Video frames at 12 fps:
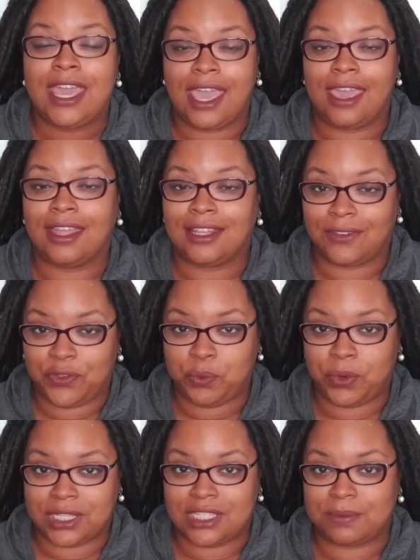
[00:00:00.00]
And if you
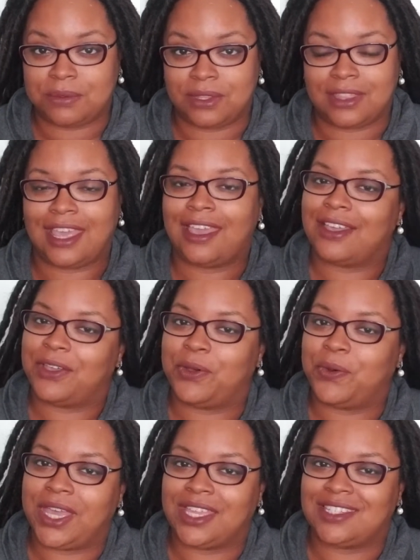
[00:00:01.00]
want tips on that,
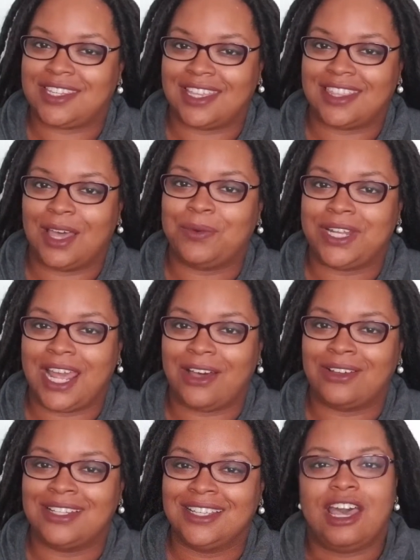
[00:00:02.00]
go and check that one
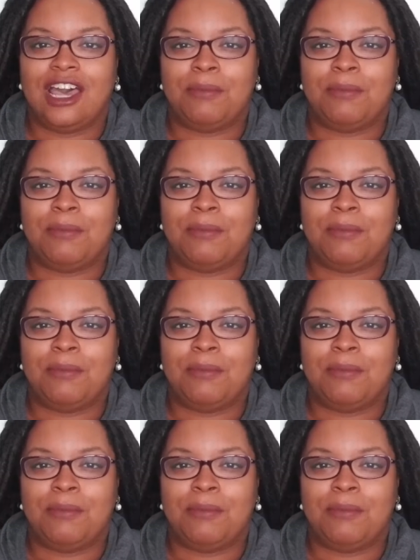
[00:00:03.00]
out.